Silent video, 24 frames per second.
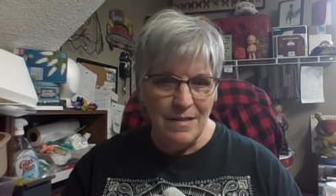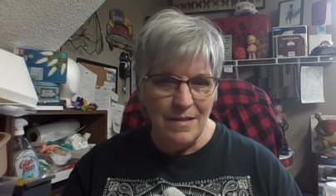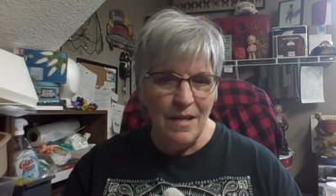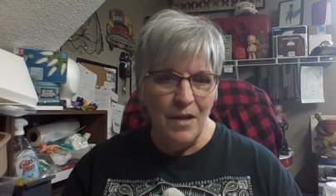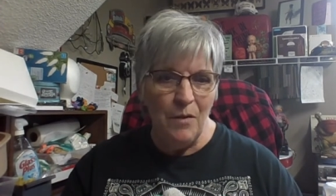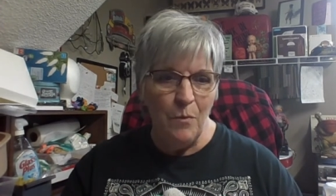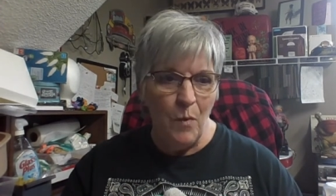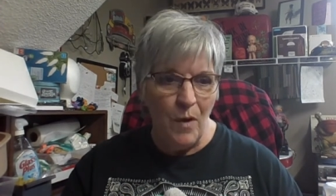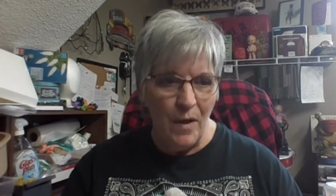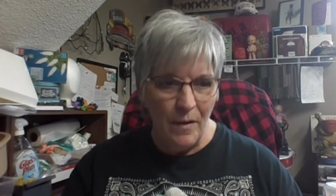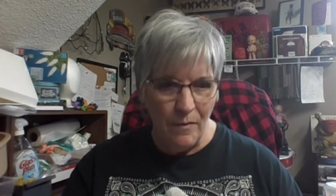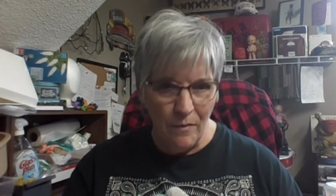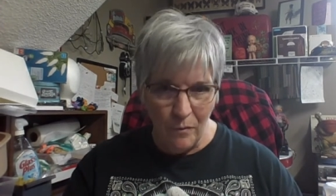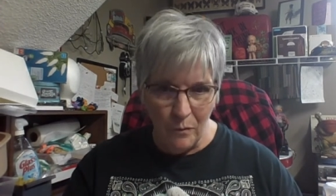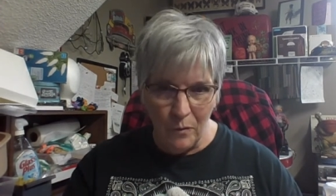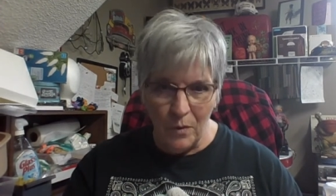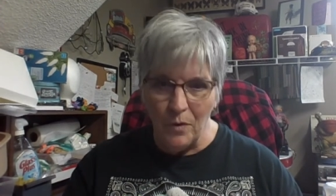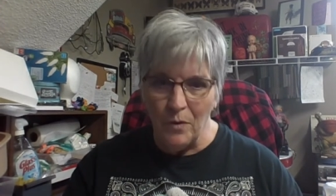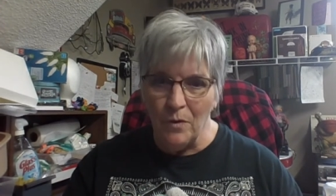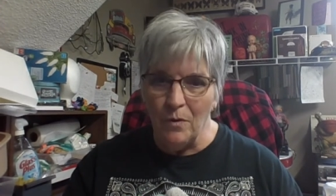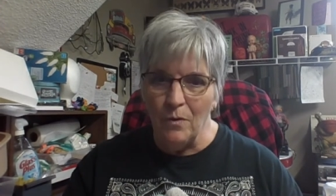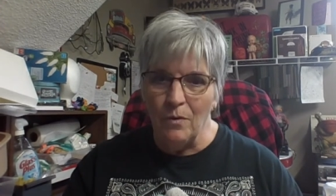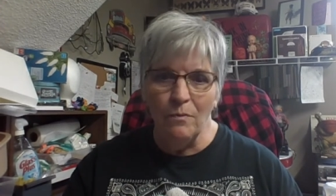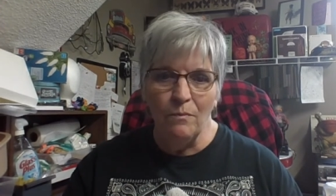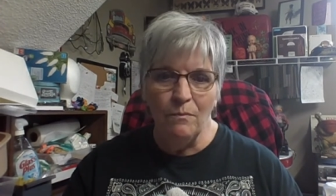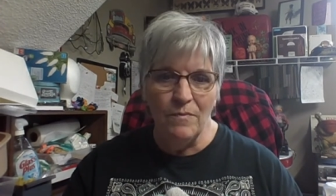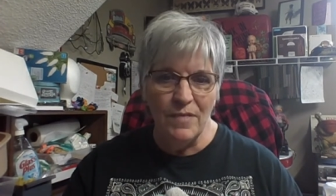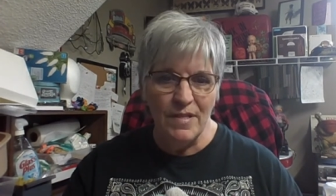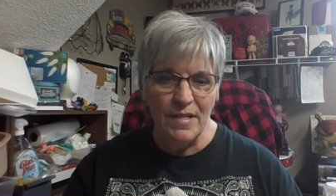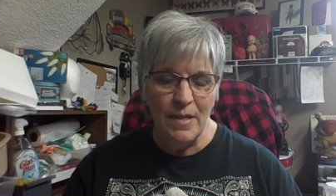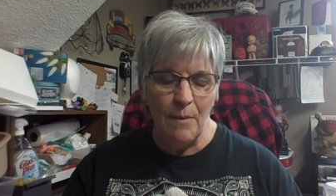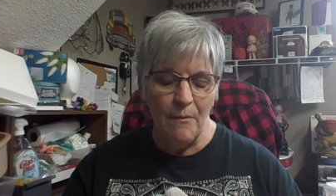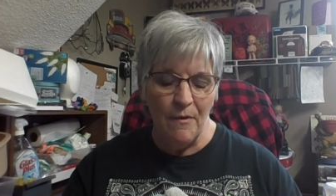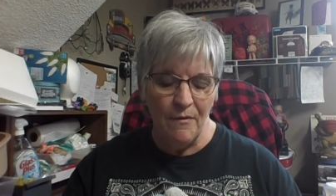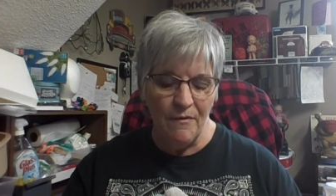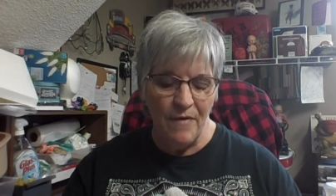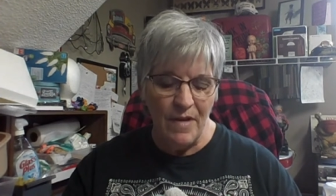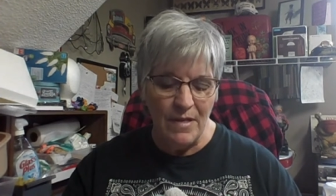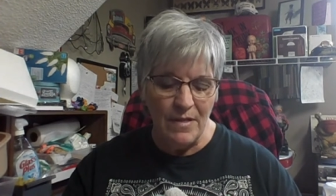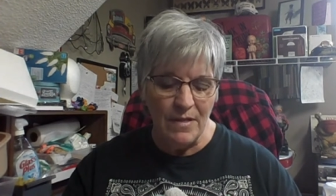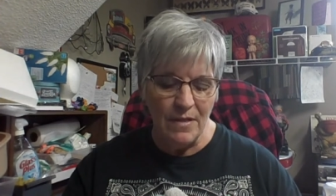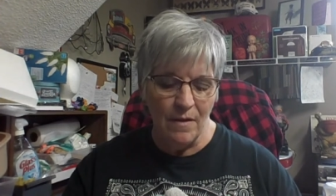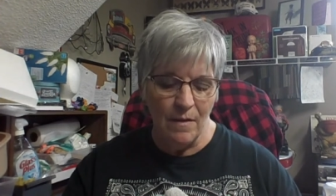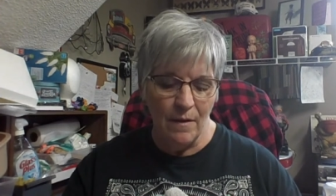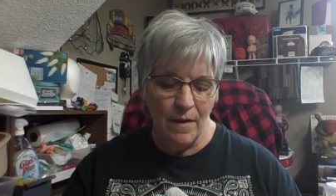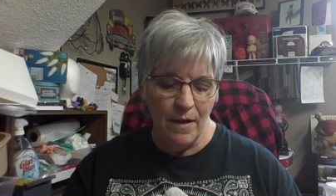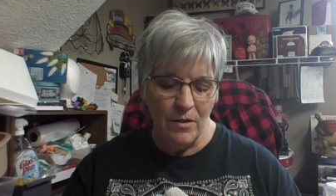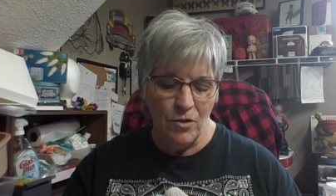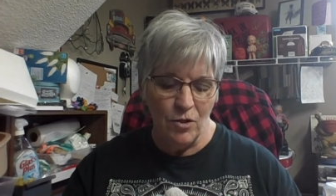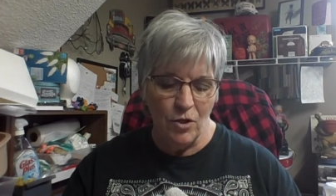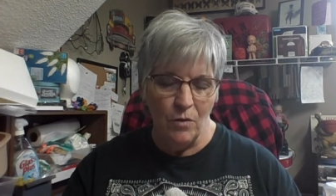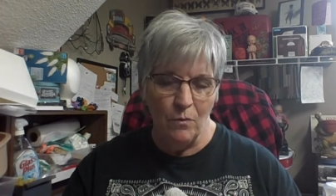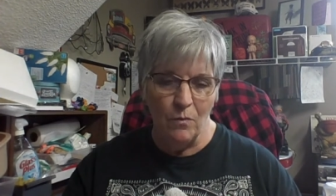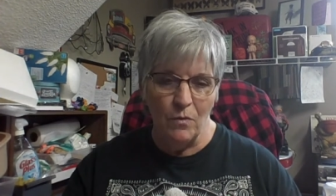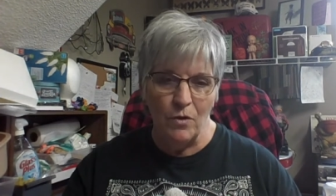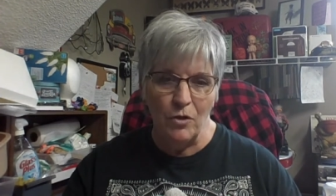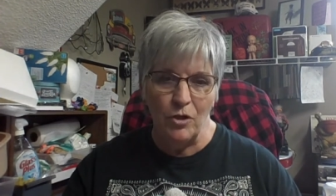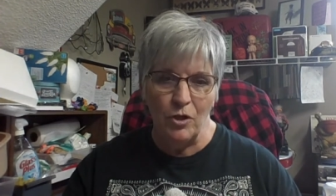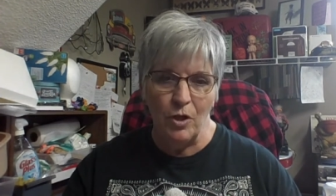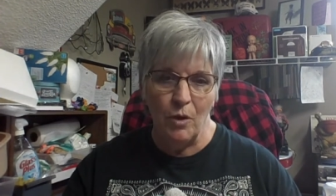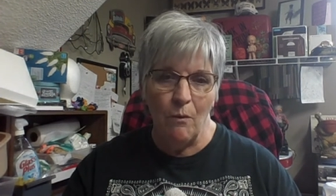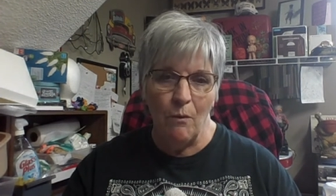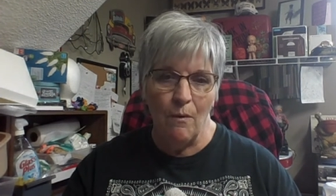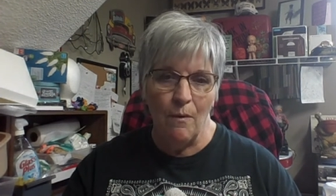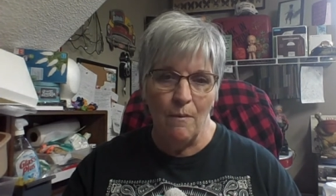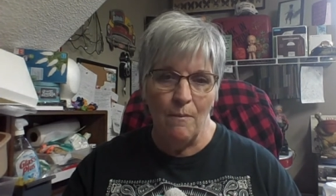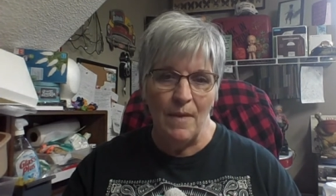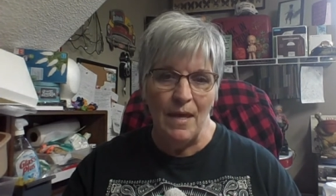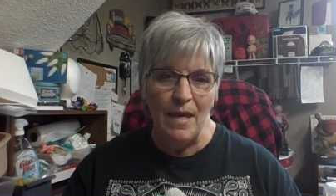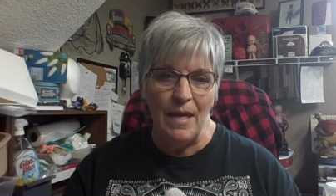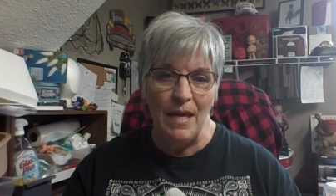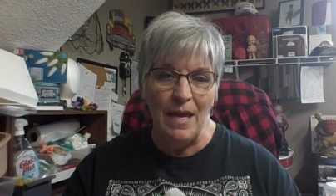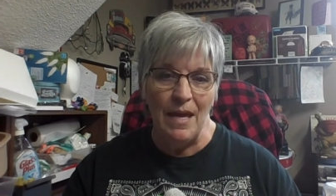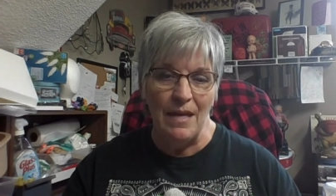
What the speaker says: He went through some of his collection, was showing me.